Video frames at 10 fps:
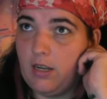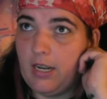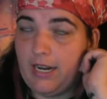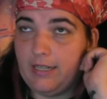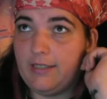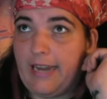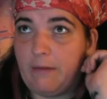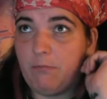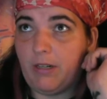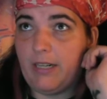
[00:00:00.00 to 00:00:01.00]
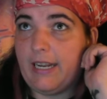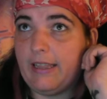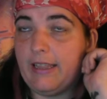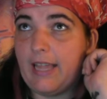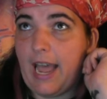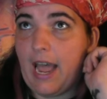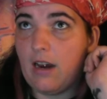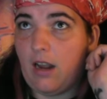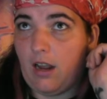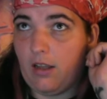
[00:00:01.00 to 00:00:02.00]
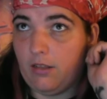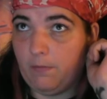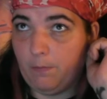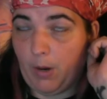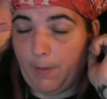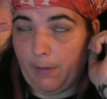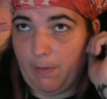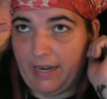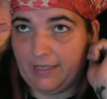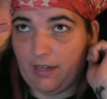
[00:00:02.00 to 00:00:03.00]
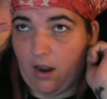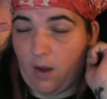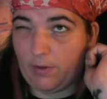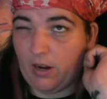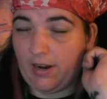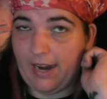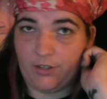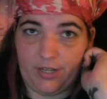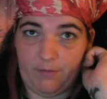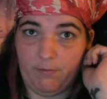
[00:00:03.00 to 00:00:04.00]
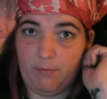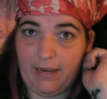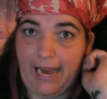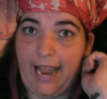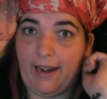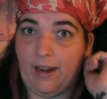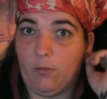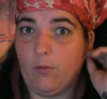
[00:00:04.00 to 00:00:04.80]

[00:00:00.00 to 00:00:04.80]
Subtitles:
in the same building that Permian Basin Comic-Con actually began in,